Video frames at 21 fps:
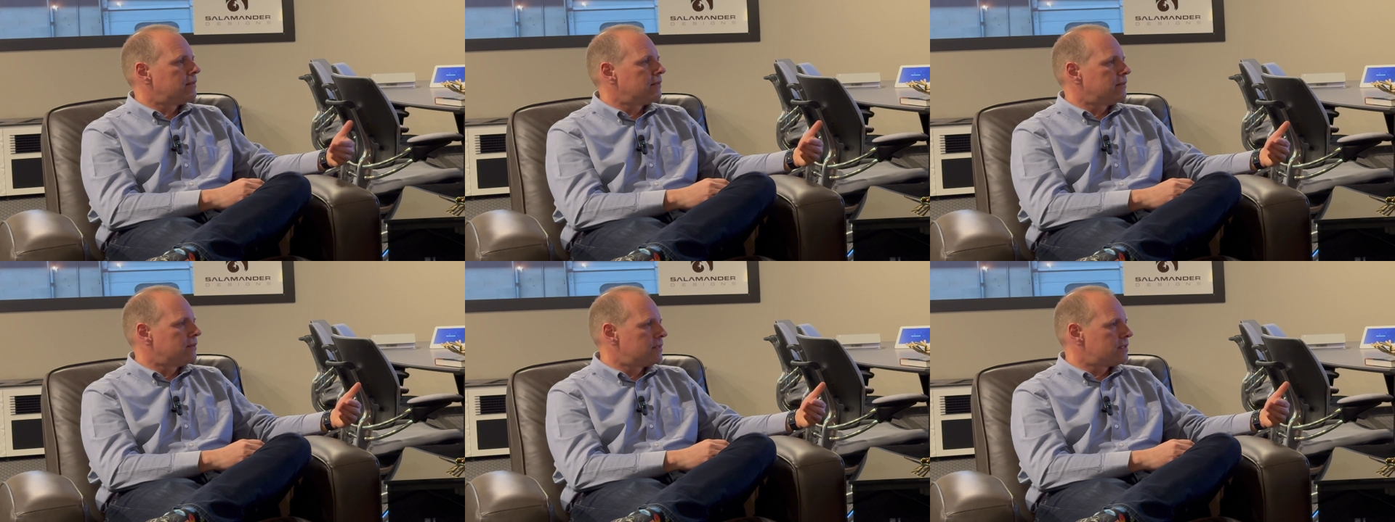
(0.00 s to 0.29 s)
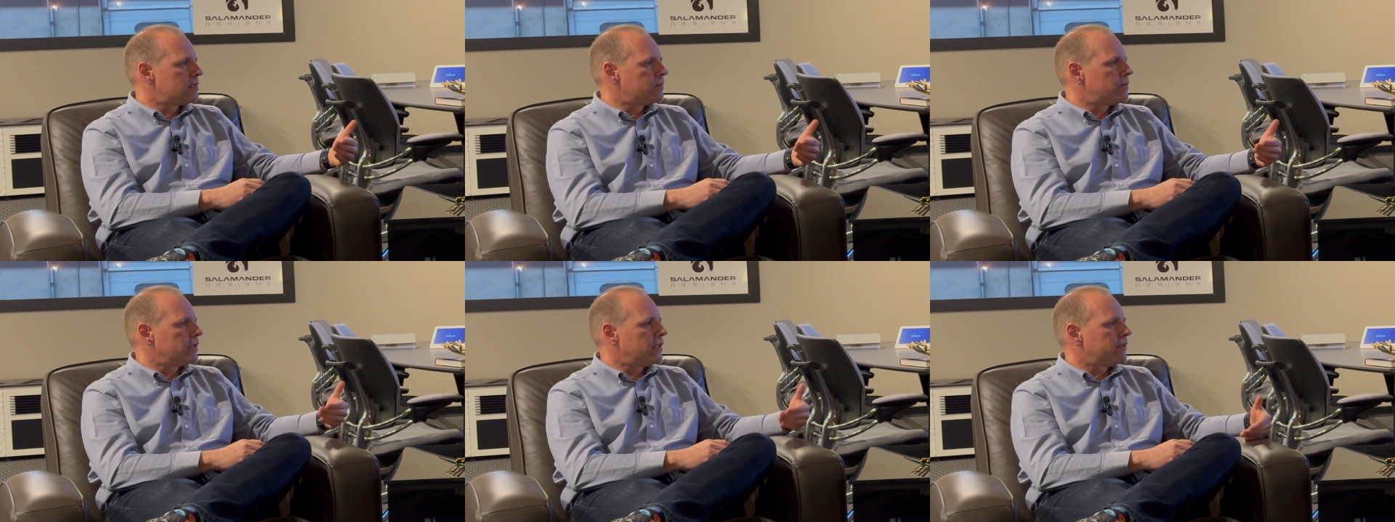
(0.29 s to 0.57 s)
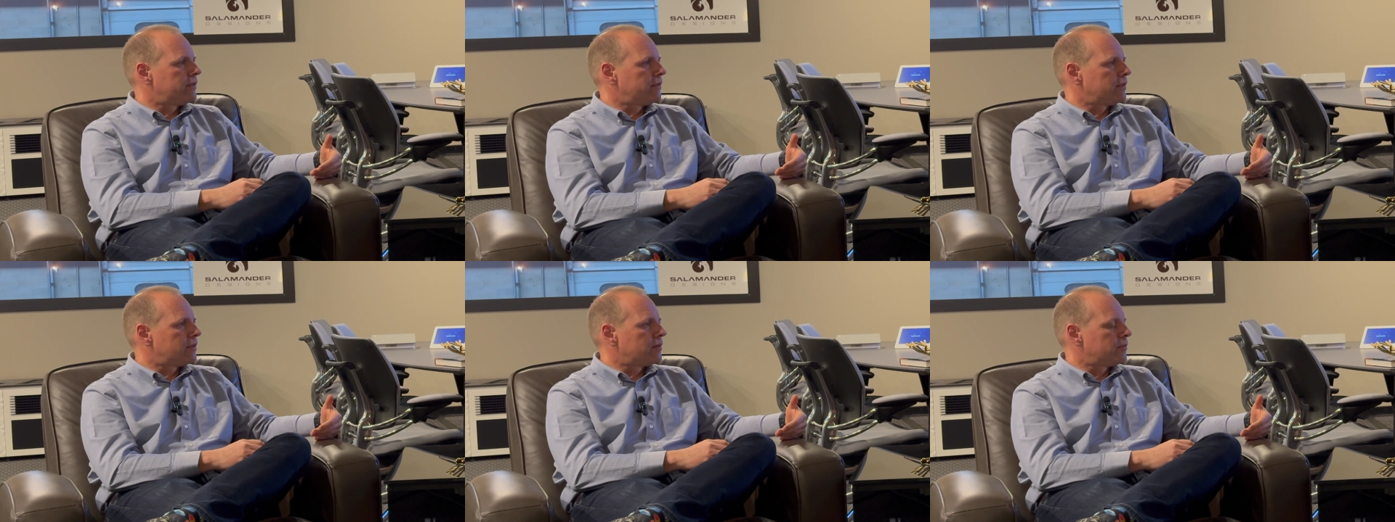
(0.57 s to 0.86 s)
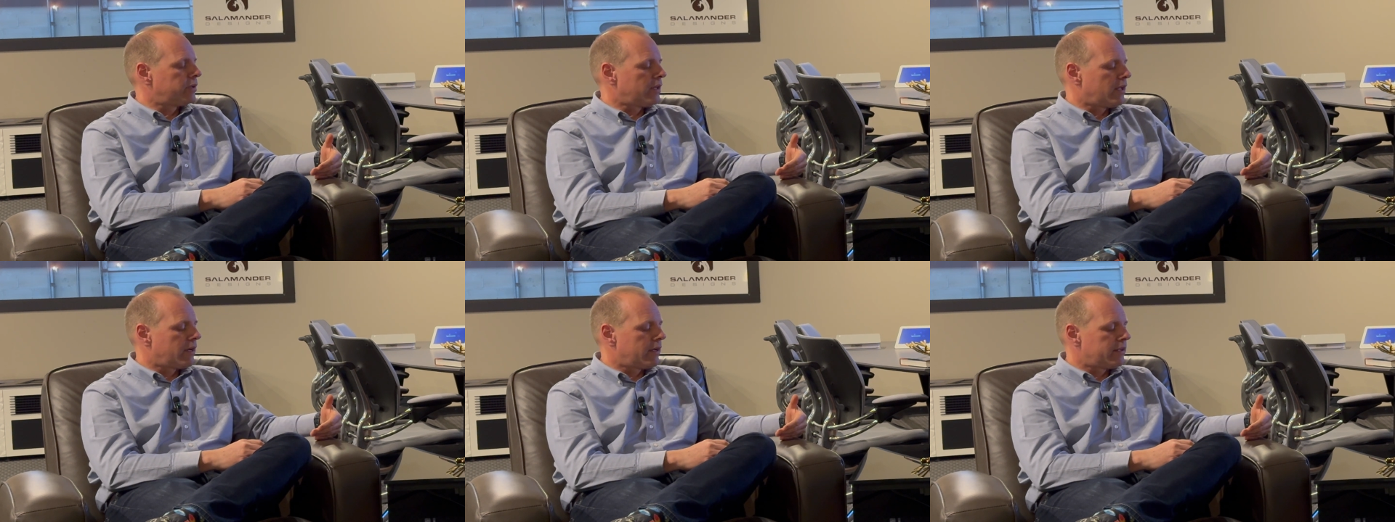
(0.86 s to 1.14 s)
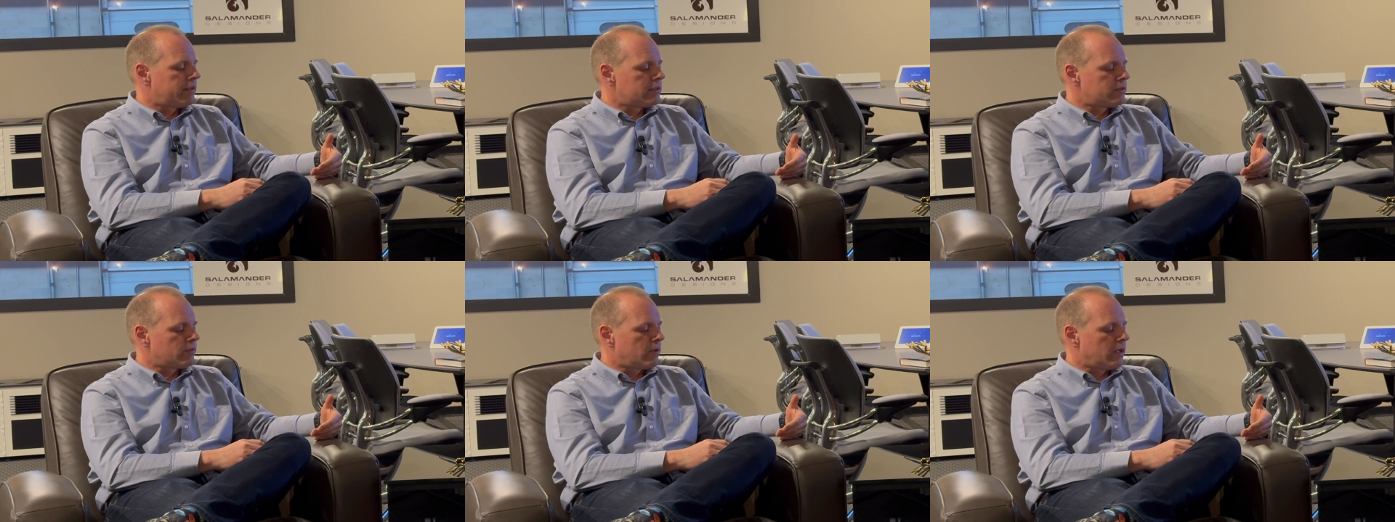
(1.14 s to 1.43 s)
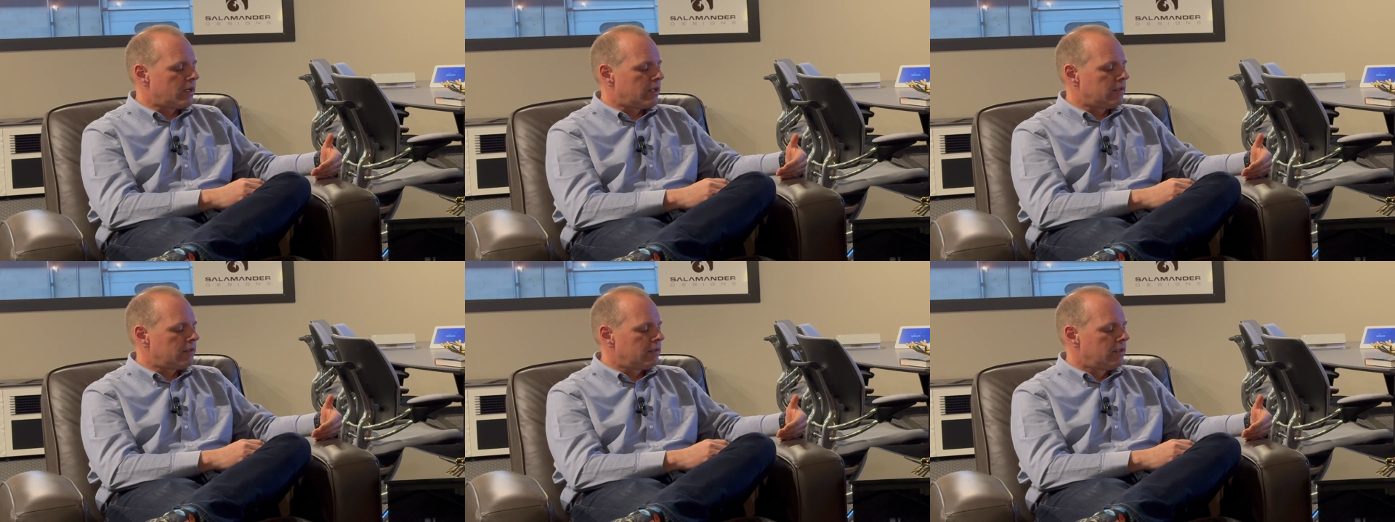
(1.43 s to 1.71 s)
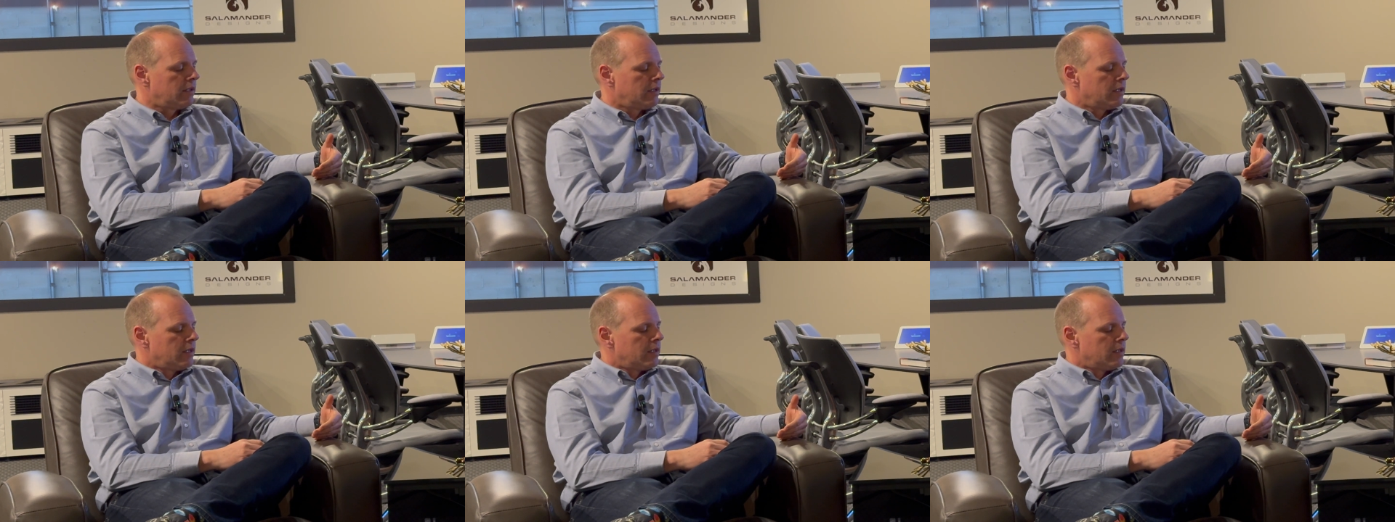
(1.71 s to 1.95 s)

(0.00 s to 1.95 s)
disability compliant as well.